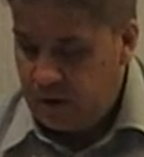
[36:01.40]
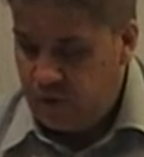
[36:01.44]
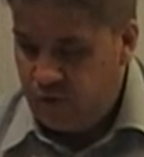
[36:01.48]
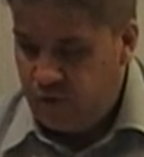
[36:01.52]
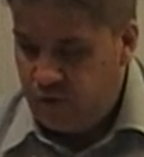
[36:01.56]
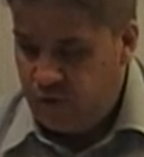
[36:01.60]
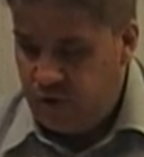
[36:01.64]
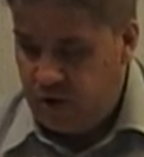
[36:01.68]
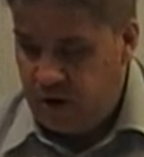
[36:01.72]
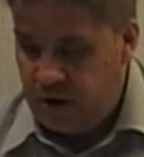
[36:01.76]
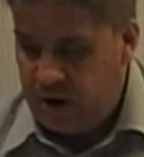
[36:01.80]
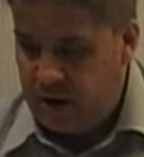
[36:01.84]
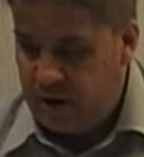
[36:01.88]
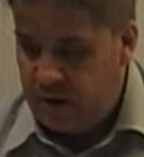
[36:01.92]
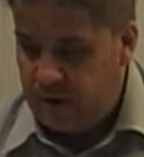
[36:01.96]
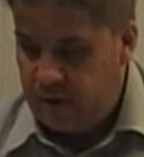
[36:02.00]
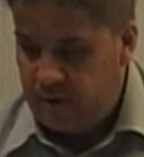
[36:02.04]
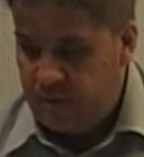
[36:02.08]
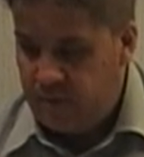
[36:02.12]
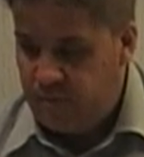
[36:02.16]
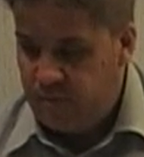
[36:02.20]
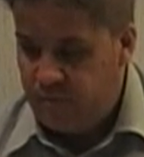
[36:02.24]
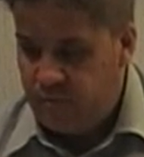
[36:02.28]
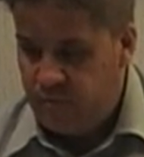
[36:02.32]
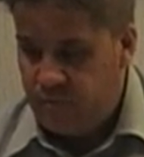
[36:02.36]

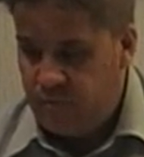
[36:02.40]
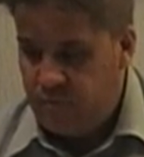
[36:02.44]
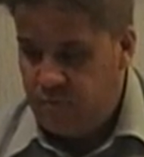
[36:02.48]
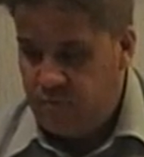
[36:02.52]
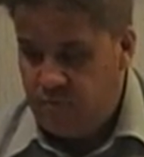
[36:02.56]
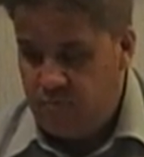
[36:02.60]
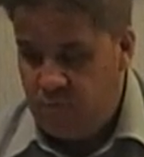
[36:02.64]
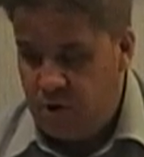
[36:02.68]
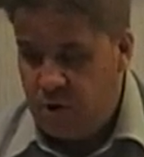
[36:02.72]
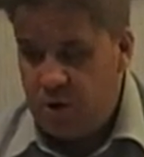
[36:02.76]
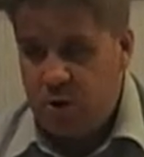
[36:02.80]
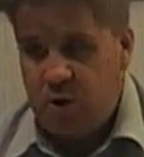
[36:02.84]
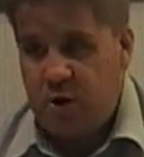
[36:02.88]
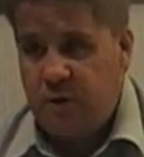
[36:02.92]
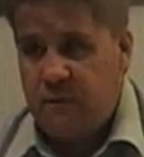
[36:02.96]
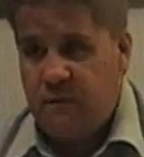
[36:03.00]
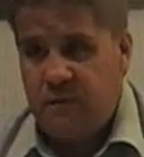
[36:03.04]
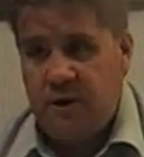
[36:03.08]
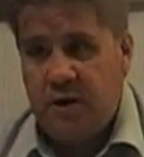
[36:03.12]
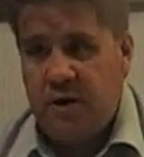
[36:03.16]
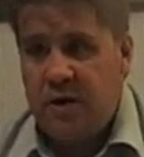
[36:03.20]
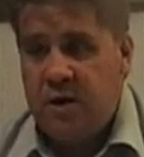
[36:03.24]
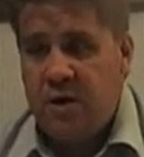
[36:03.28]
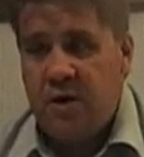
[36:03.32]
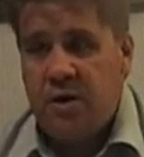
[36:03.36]
that much of
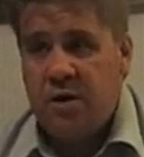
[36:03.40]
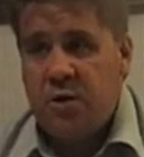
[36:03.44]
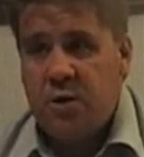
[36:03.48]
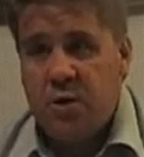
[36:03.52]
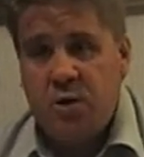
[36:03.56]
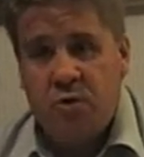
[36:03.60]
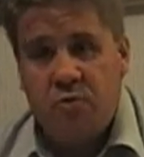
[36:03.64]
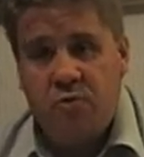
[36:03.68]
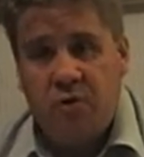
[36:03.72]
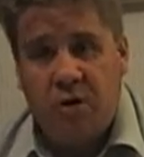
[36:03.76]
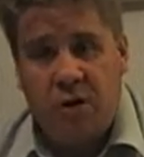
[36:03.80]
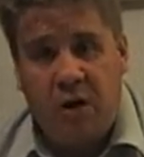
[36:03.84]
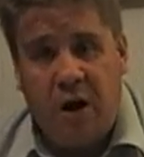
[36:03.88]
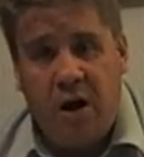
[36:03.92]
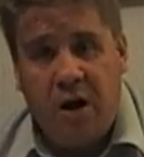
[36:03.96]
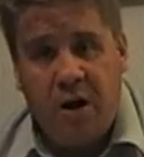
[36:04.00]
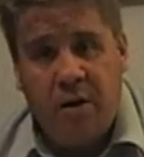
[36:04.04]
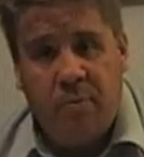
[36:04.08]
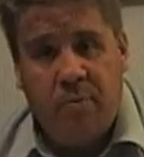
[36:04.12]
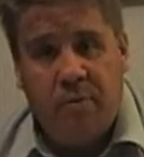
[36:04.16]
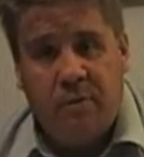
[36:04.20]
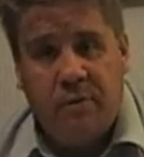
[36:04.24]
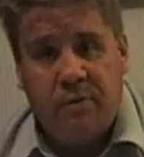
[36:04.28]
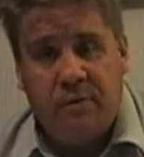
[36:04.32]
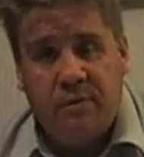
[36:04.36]
it is
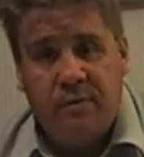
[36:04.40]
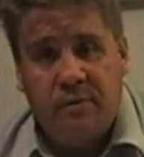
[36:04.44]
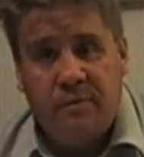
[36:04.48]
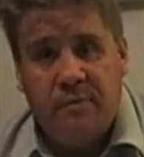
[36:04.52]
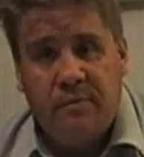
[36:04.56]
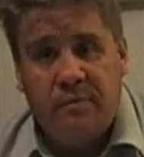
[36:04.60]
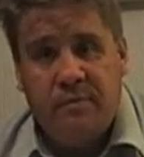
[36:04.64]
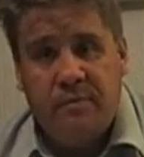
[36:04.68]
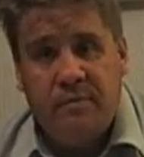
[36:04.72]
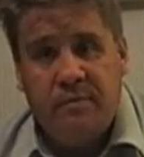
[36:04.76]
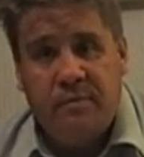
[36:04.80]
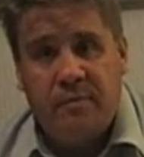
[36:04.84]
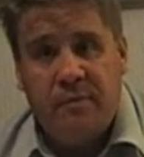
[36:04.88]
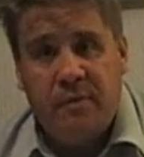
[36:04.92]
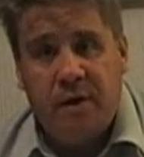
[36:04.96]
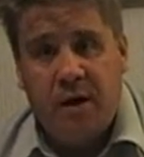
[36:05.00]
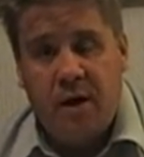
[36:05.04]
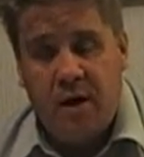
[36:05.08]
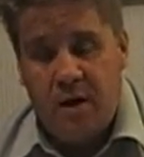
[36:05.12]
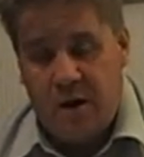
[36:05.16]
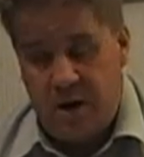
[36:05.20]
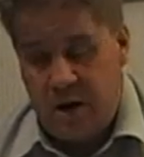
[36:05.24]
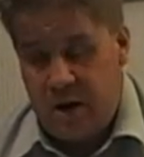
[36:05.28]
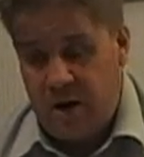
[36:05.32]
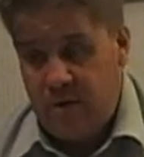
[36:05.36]
unreliable.
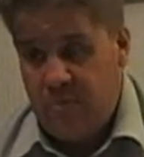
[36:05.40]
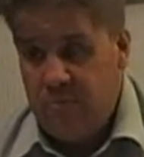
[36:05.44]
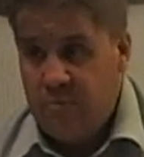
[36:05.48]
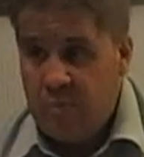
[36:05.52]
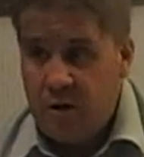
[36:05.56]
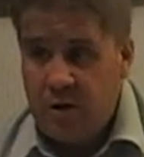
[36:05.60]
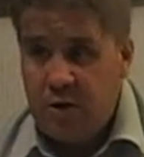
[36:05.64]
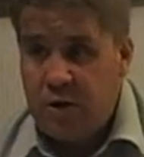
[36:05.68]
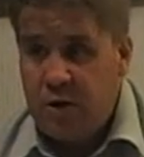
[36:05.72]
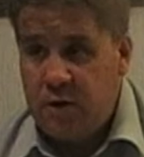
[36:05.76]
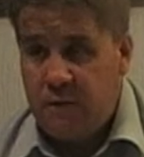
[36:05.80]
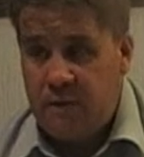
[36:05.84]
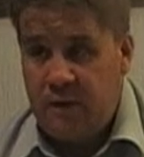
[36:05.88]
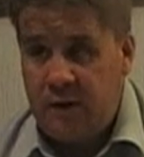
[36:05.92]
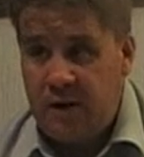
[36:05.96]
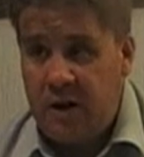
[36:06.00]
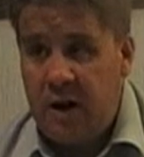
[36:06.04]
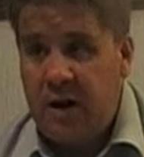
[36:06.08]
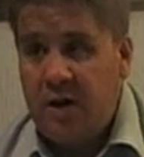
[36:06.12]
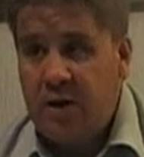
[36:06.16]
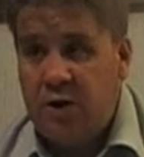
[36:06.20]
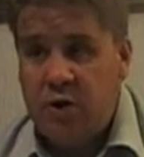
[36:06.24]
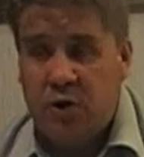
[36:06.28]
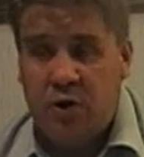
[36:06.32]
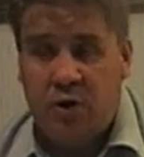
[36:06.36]
And much of it
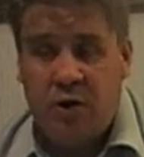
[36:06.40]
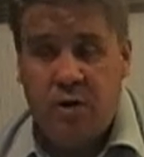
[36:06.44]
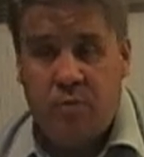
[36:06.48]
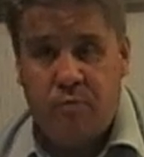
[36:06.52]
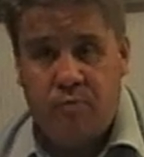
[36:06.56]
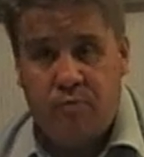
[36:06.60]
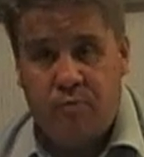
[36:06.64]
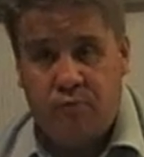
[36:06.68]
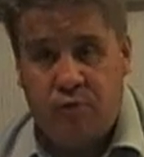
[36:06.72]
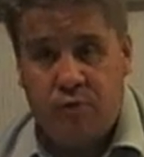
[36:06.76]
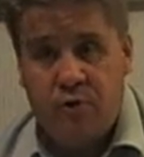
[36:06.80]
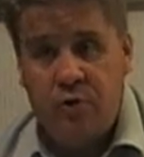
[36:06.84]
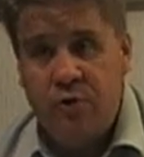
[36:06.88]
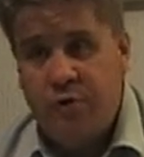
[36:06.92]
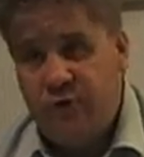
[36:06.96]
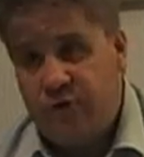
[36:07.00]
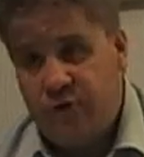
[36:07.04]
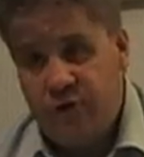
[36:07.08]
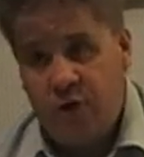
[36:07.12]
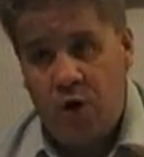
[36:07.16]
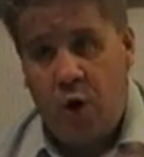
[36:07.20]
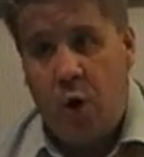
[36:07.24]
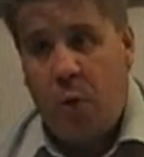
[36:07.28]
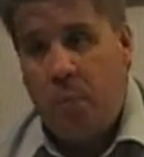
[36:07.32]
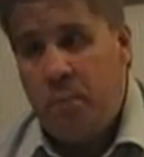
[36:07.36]
actually proves
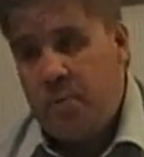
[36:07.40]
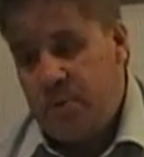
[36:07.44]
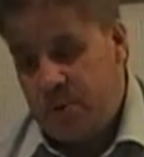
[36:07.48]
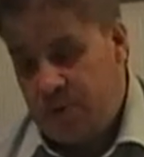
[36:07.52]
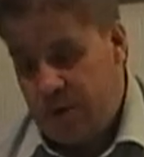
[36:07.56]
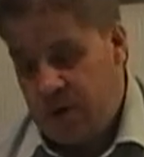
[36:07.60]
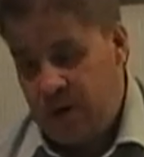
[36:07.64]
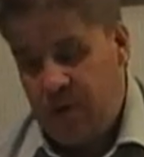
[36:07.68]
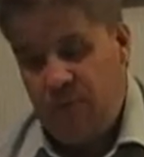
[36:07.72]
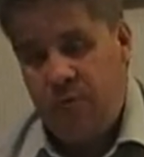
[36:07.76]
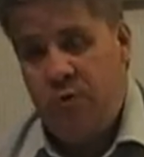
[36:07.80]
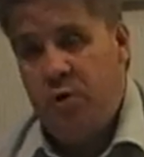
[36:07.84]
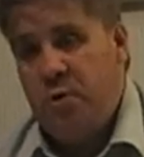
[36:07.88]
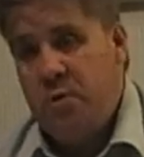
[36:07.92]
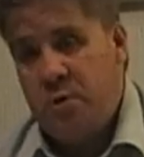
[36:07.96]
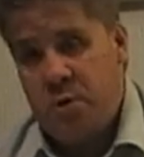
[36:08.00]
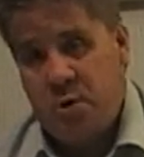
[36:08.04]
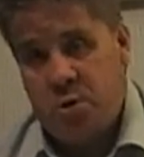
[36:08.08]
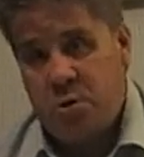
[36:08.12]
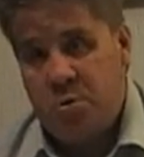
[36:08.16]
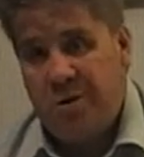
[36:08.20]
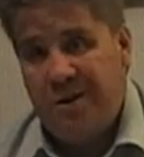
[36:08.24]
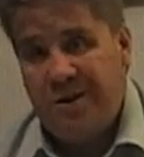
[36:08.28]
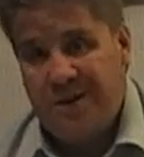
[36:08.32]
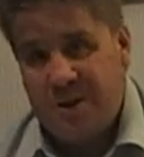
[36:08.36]
the opposite of what they're
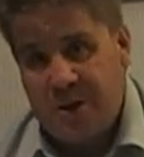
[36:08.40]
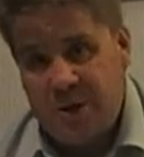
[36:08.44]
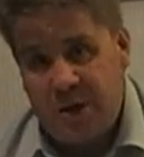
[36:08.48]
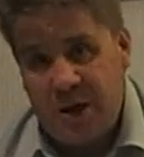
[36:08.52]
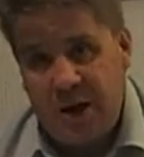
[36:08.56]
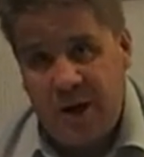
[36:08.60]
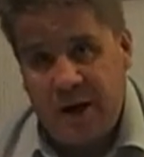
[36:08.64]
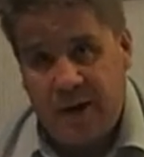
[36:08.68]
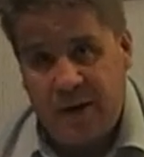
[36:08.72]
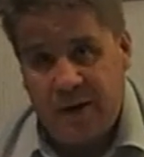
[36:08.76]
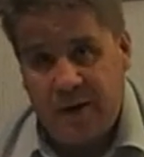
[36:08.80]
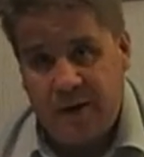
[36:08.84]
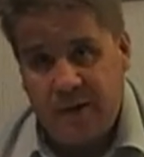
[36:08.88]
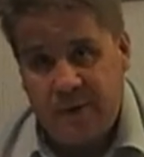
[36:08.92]
trying to say.